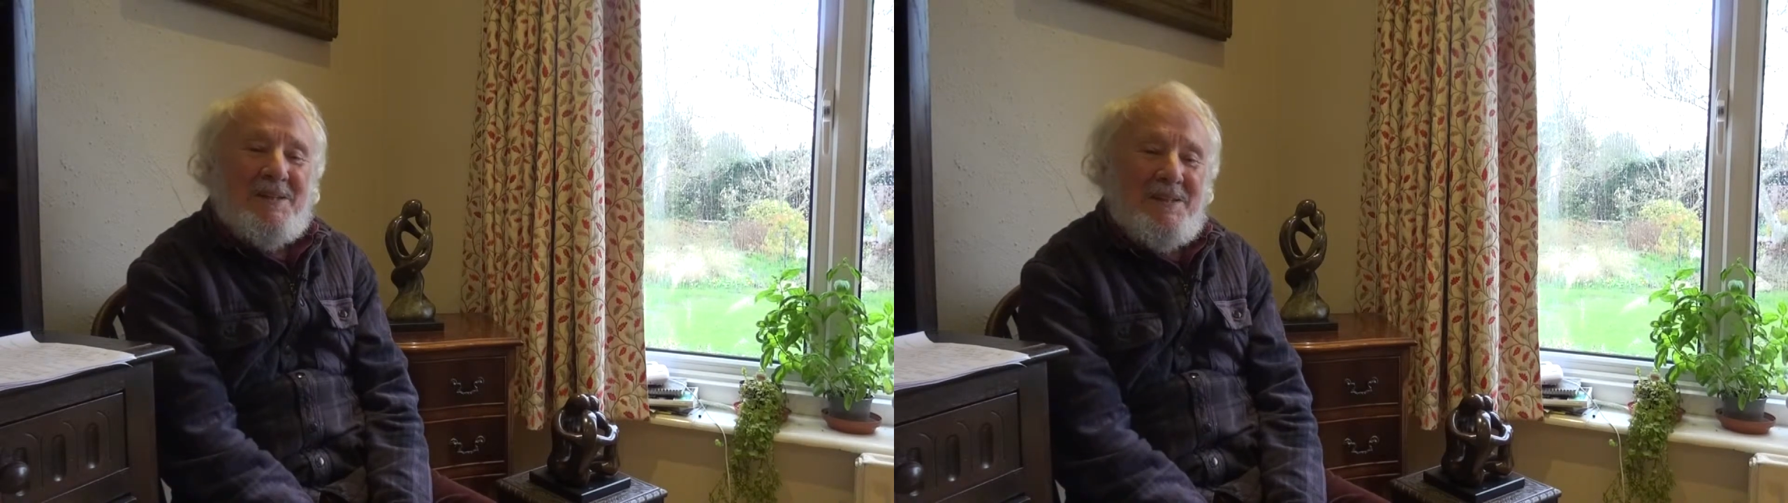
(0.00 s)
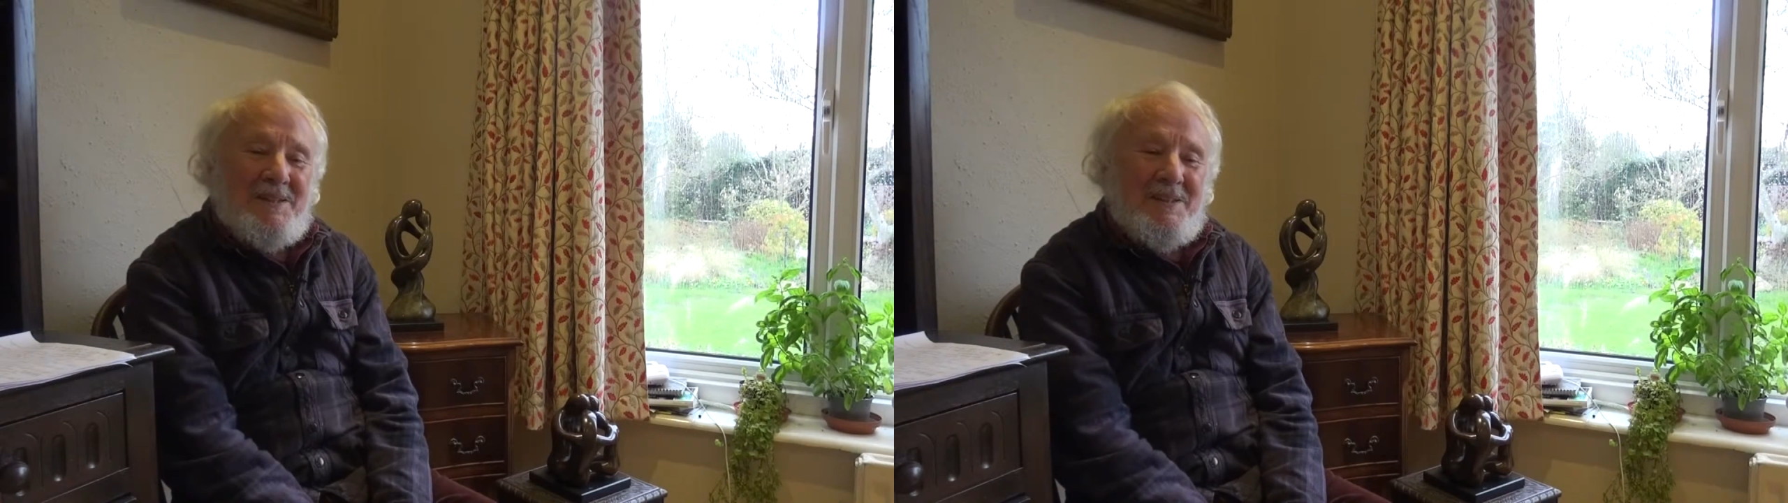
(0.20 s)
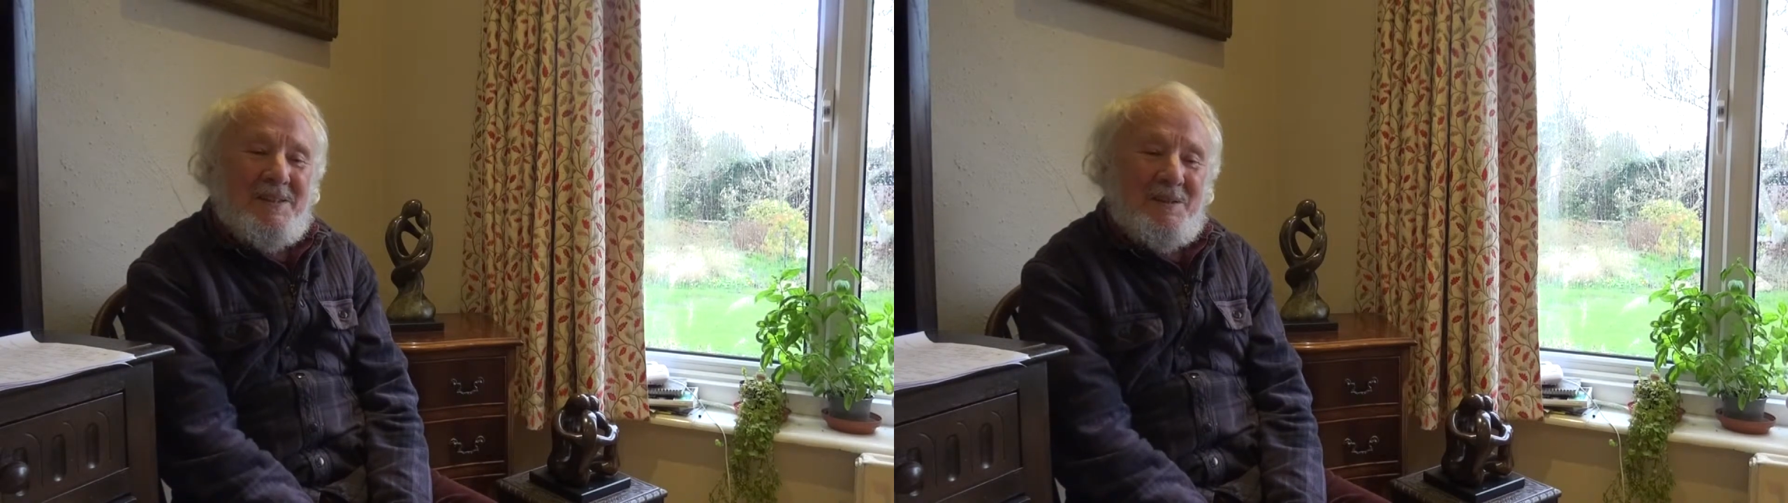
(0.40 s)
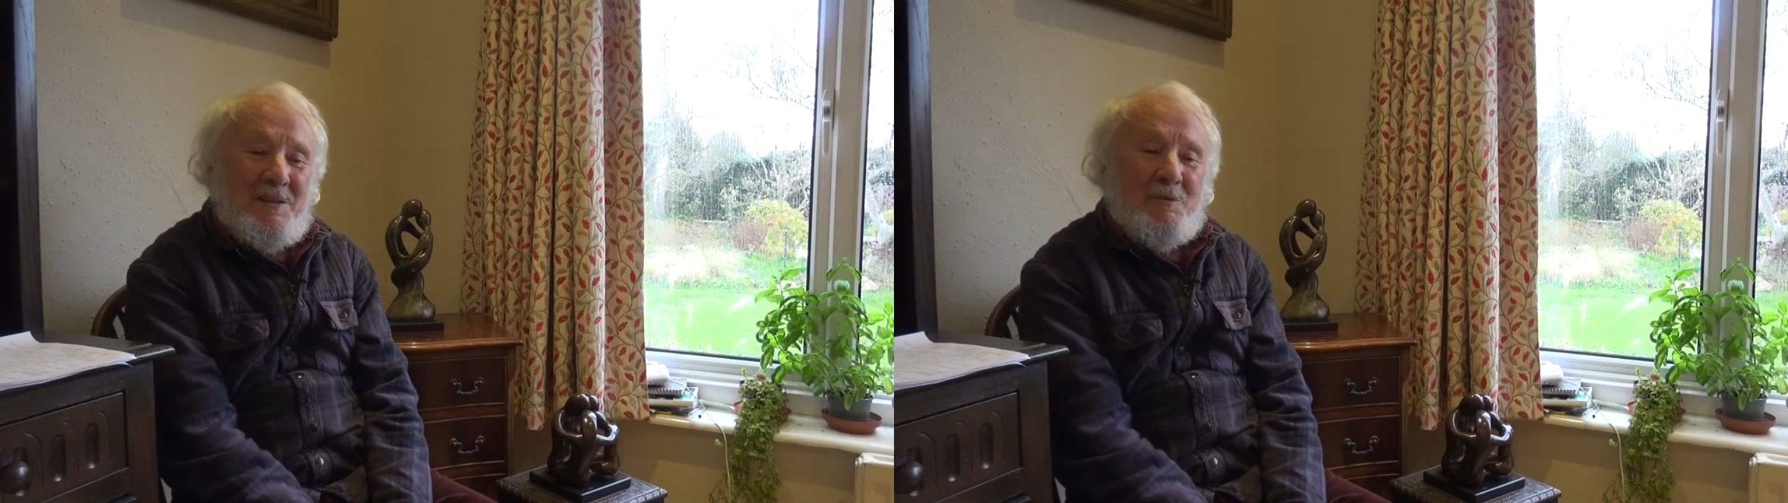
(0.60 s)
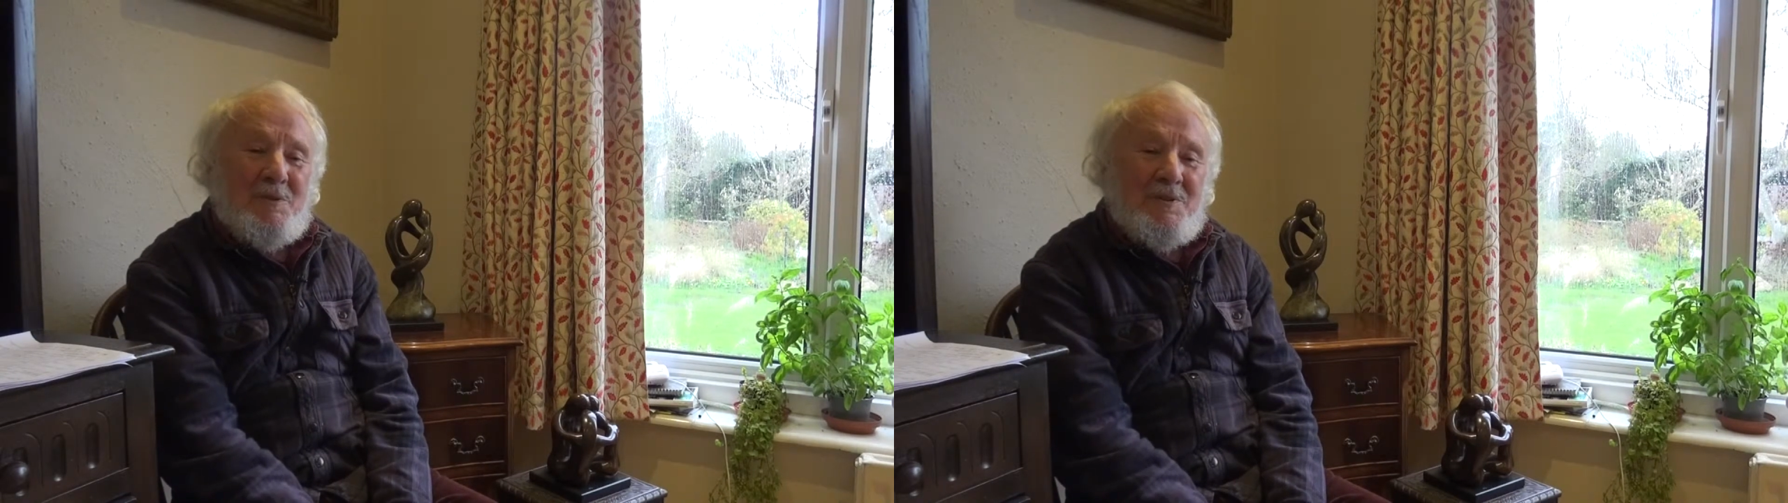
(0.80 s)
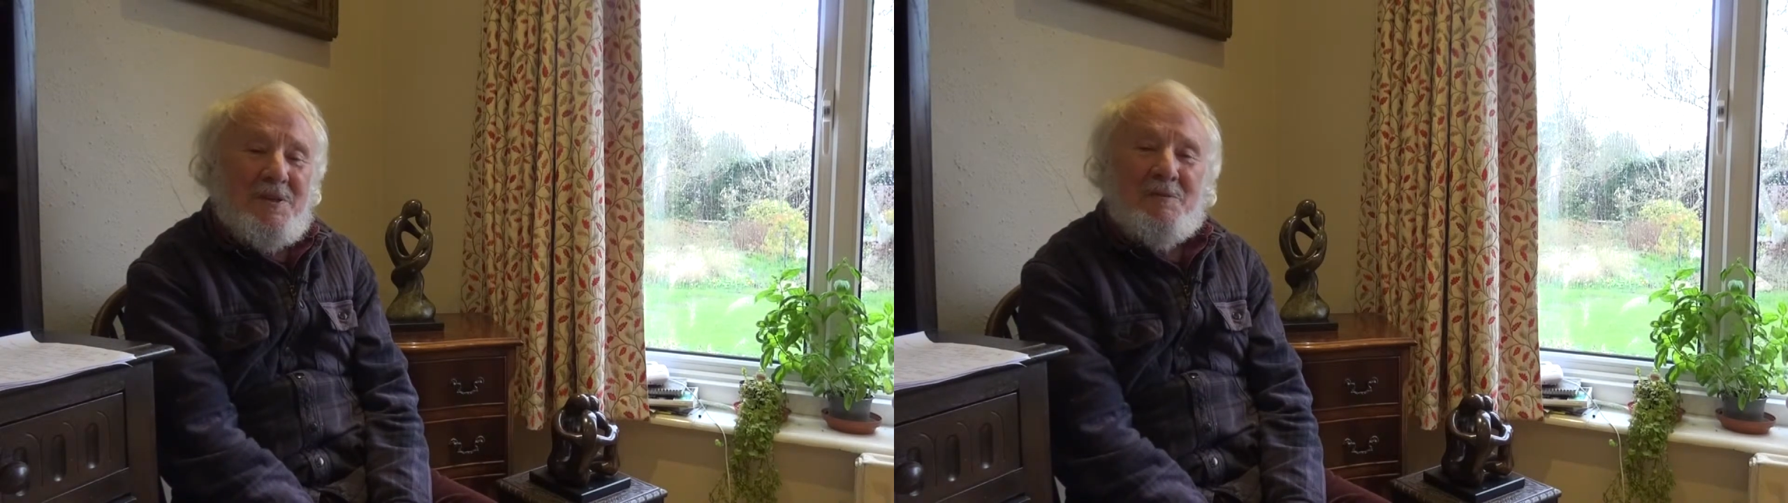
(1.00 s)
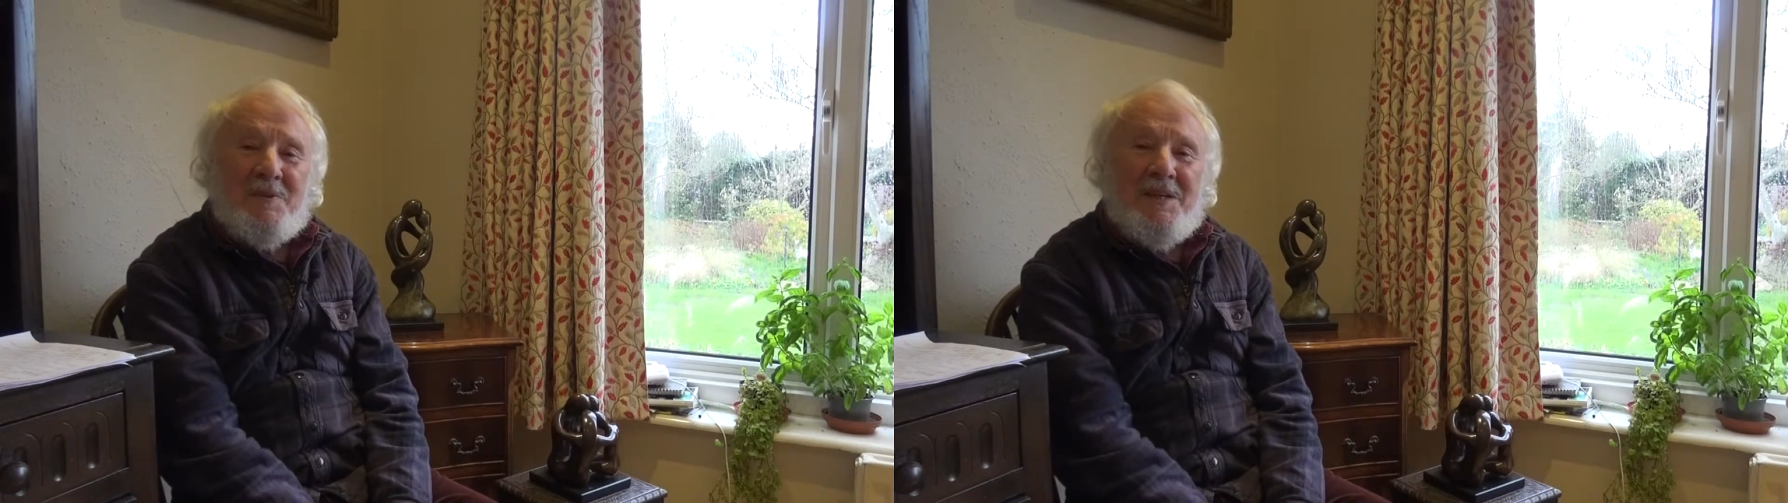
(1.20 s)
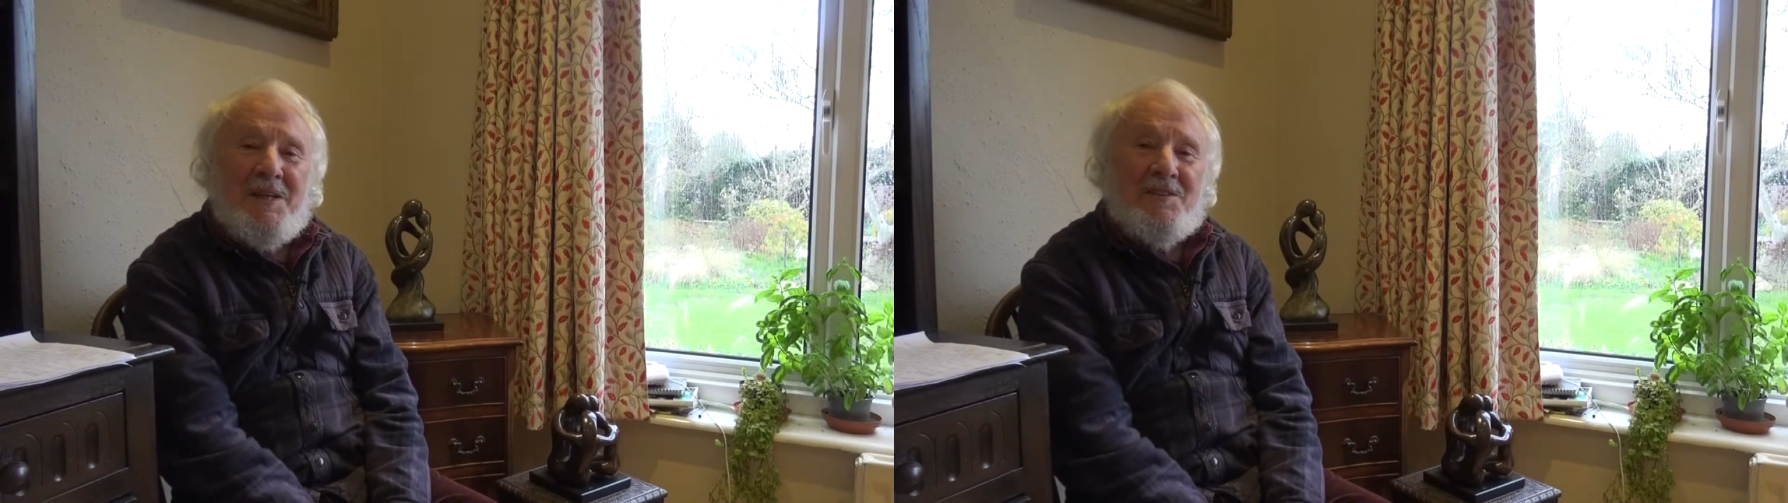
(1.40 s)
I think we stuck
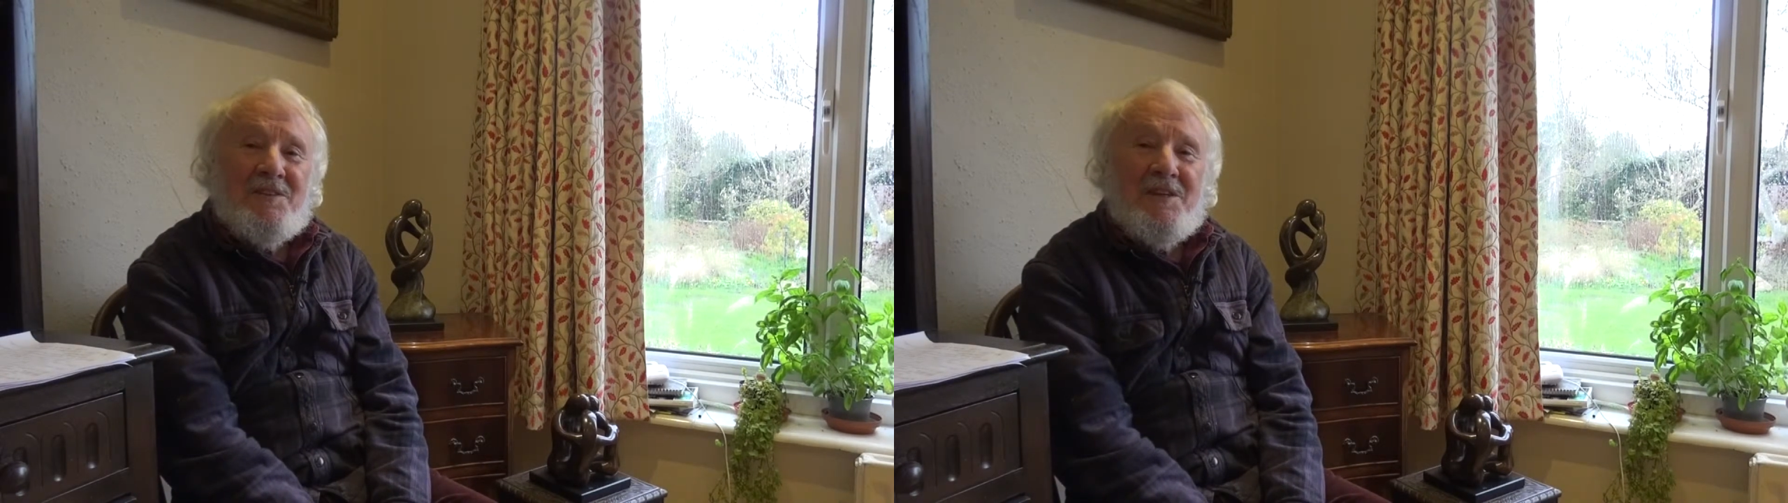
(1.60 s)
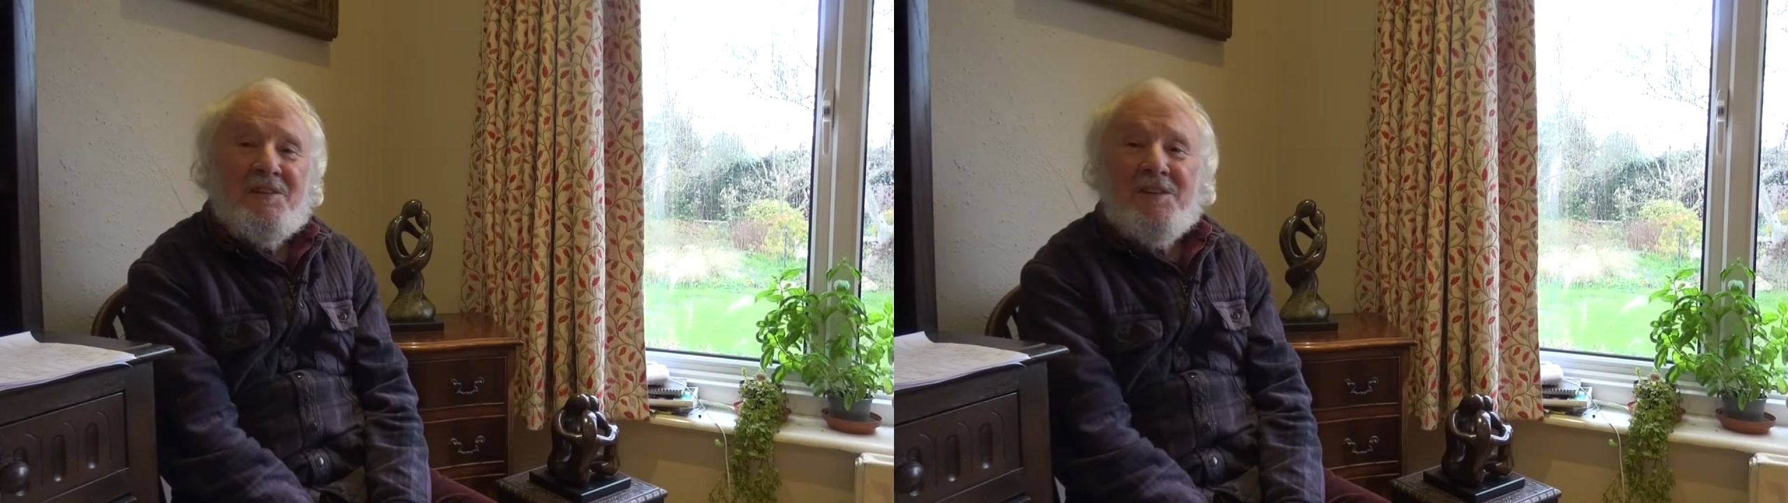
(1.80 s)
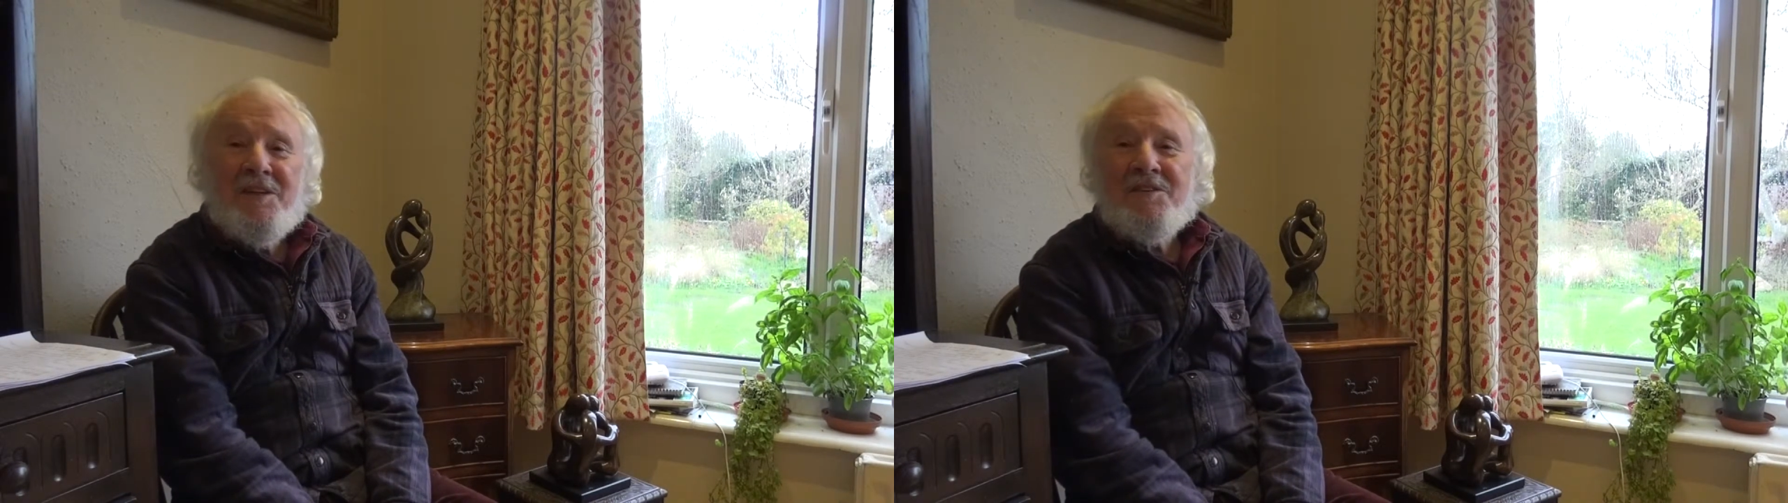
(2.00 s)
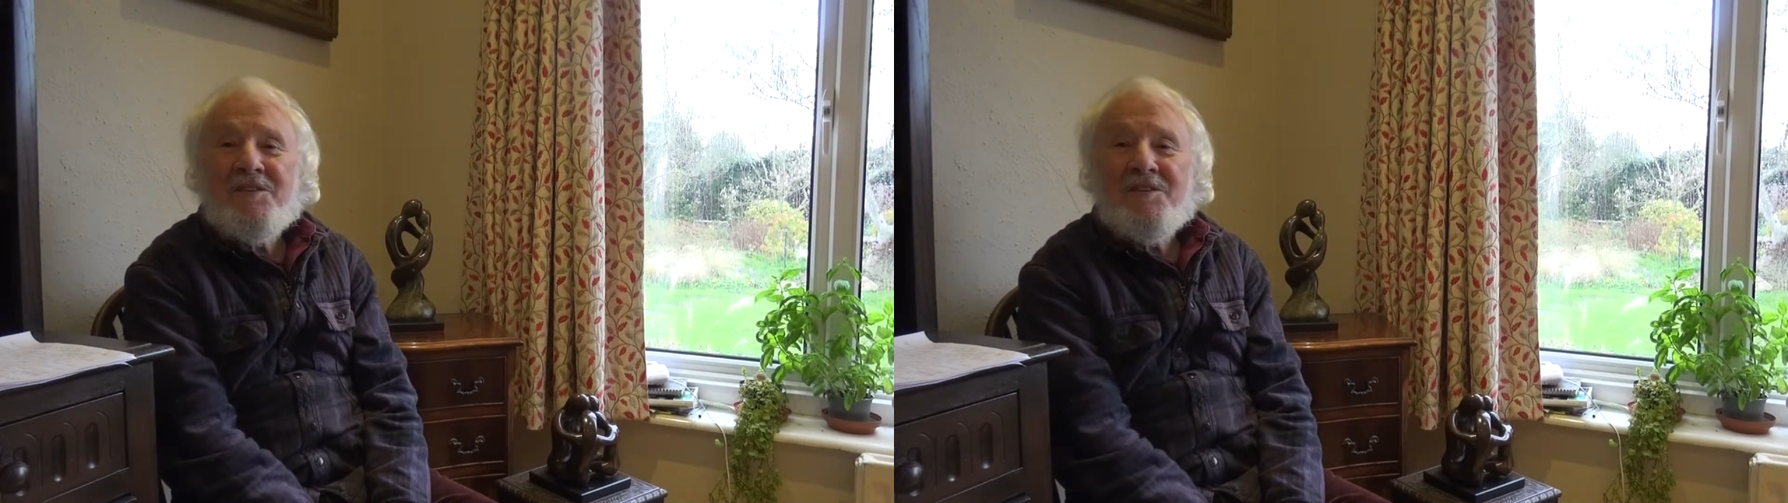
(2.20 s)
with the SSS,